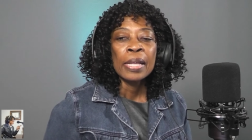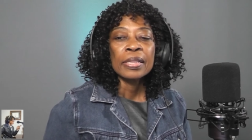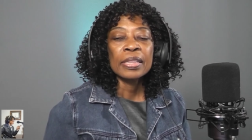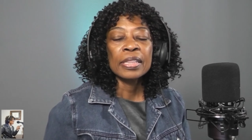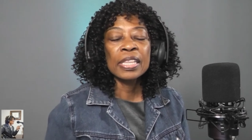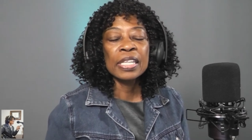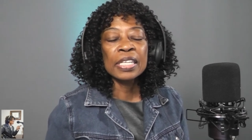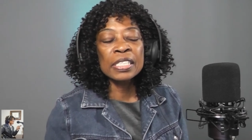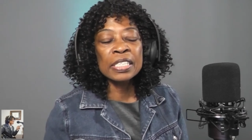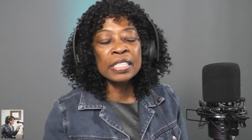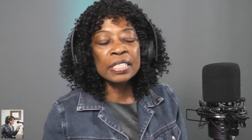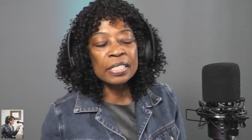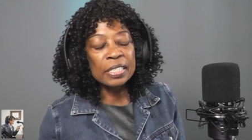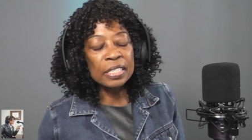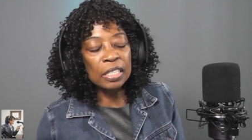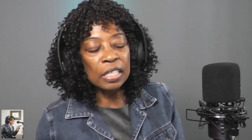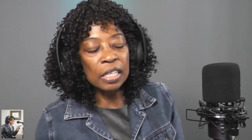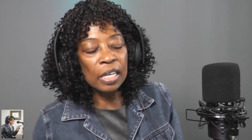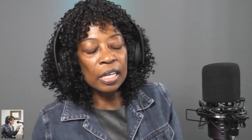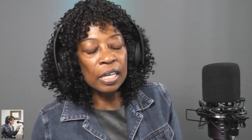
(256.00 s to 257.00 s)

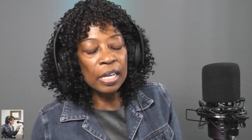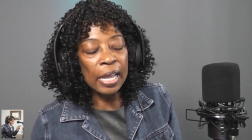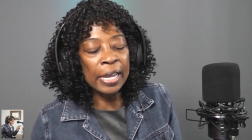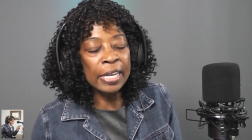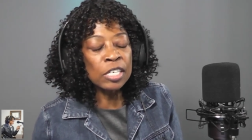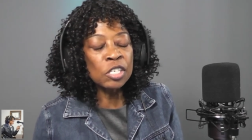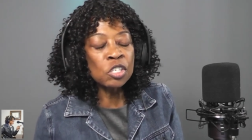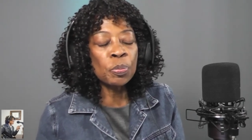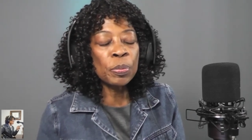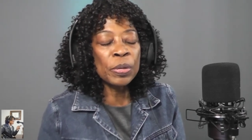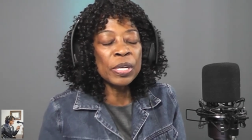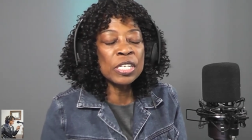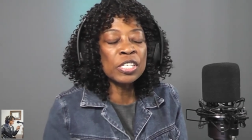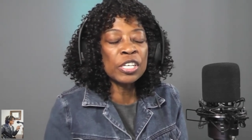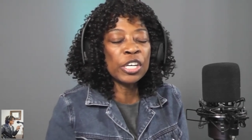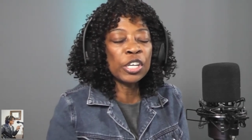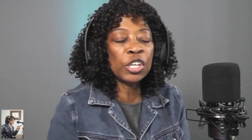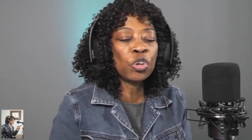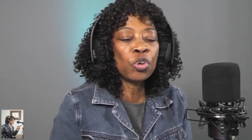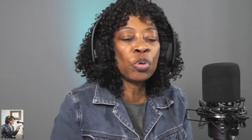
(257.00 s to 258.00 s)
This
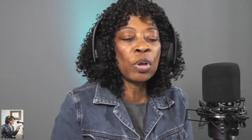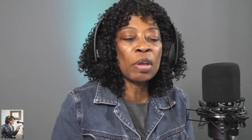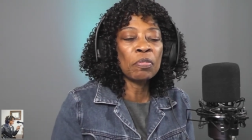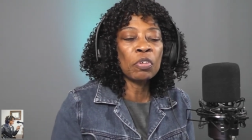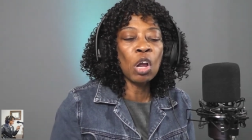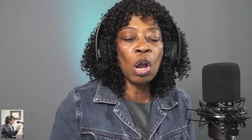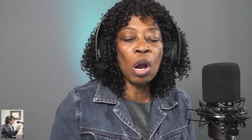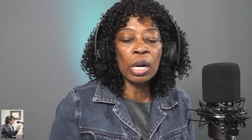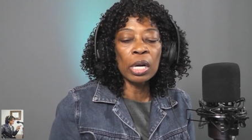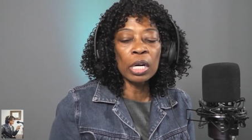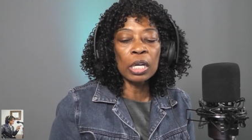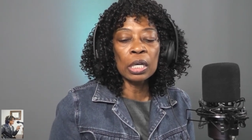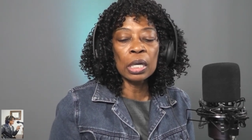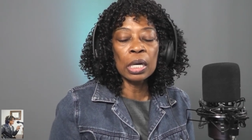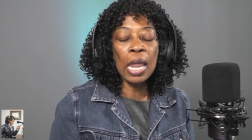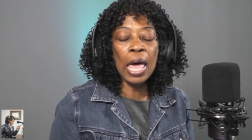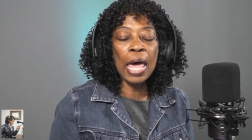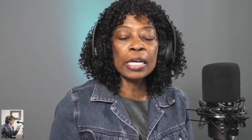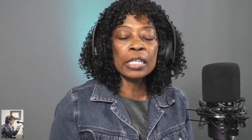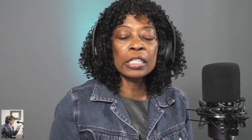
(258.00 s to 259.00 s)
HBCU have garnered a
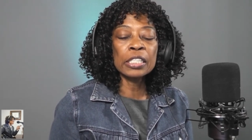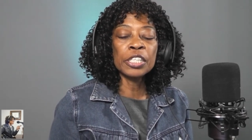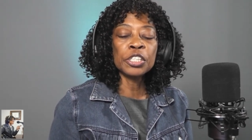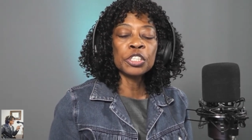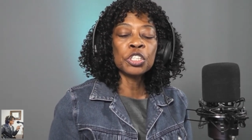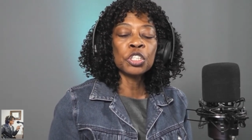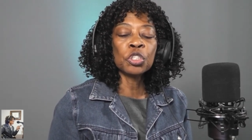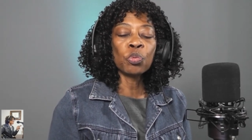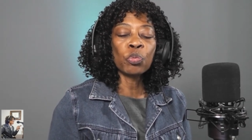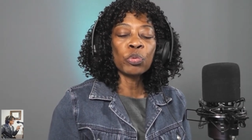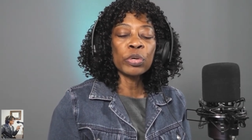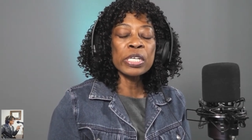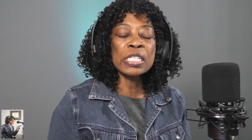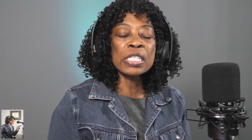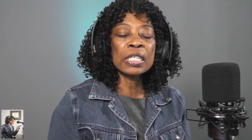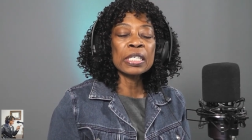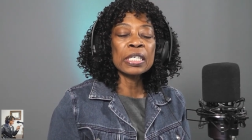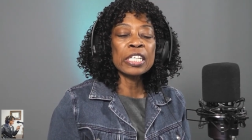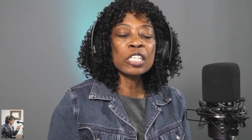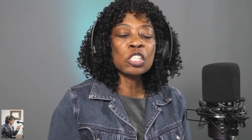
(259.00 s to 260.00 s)
lot of attention
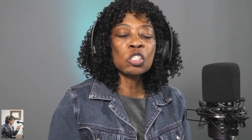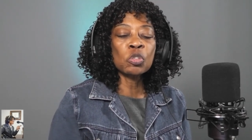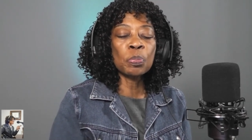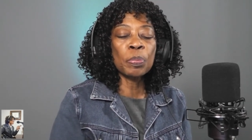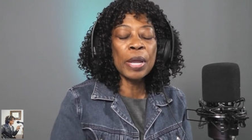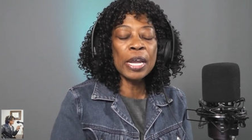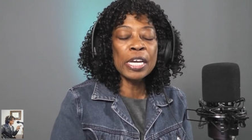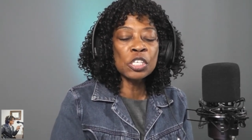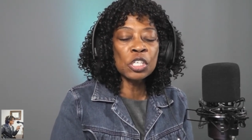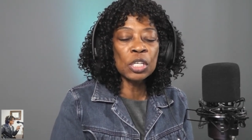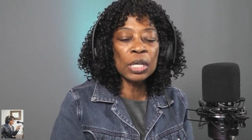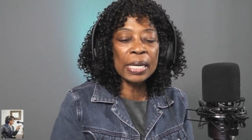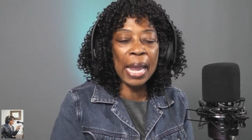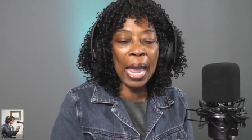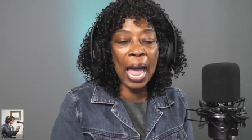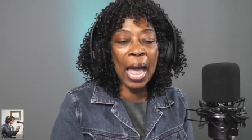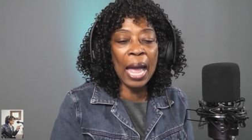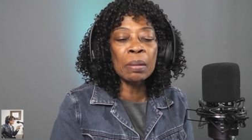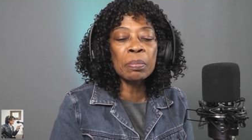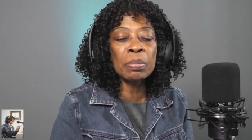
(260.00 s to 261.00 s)
recently, especially,
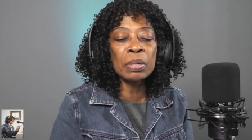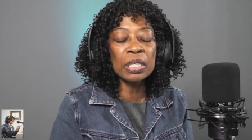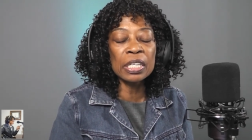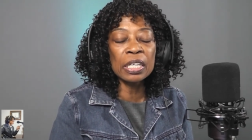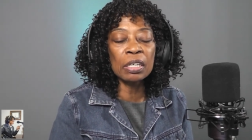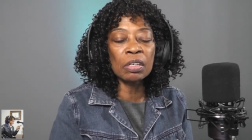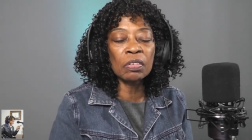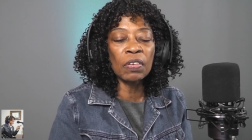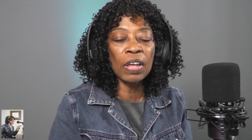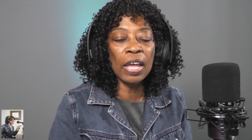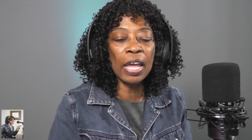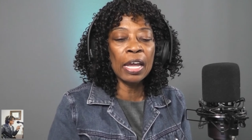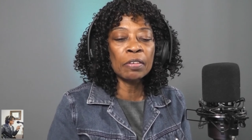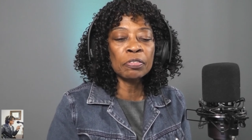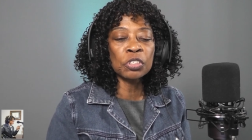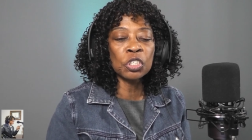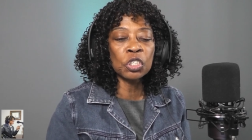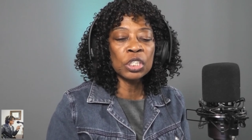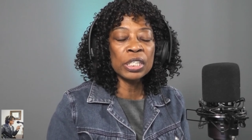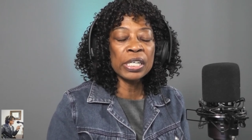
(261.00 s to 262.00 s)
I believe,
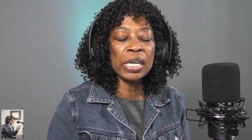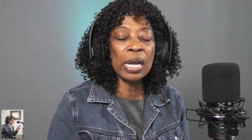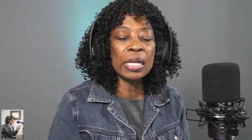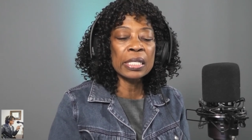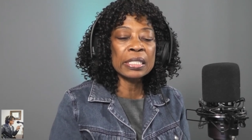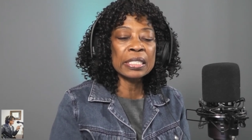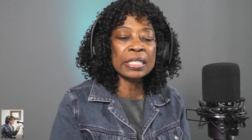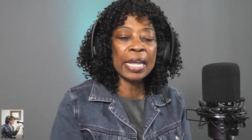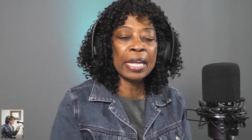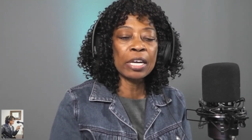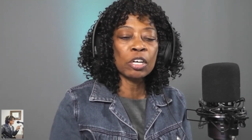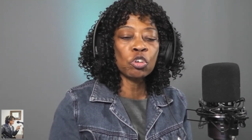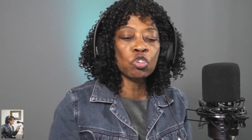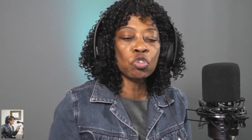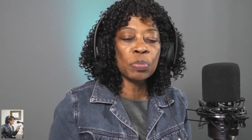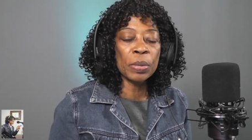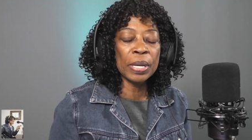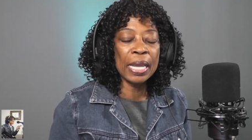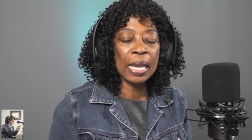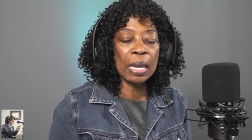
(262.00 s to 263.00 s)
after Deion
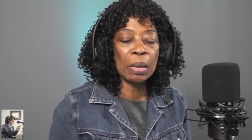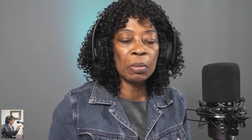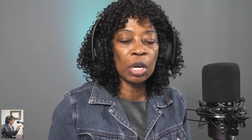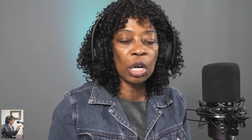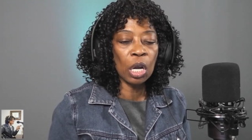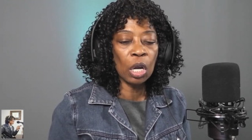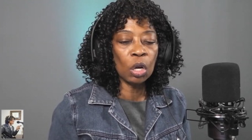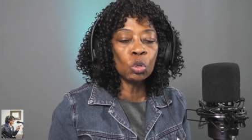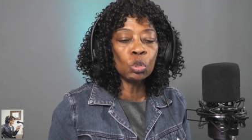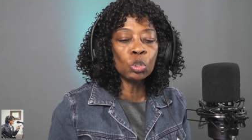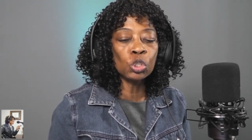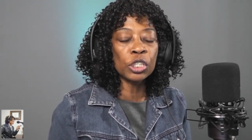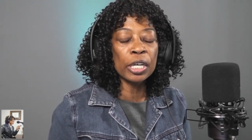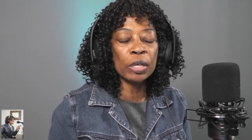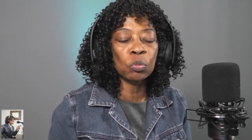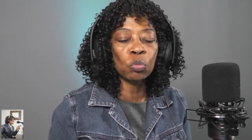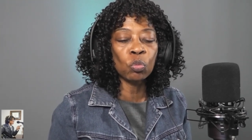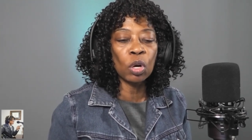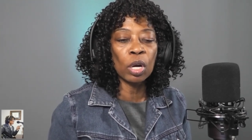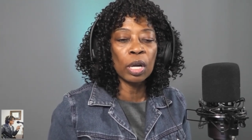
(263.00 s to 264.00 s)
Sanders became a coach
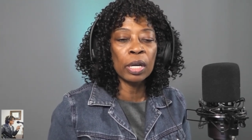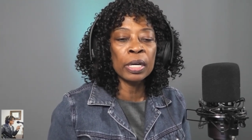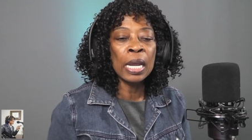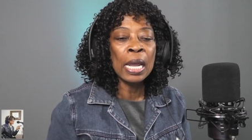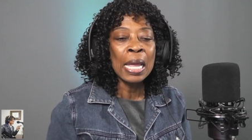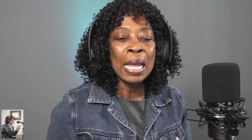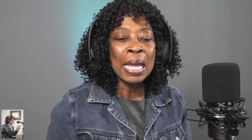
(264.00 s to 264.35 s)
at one.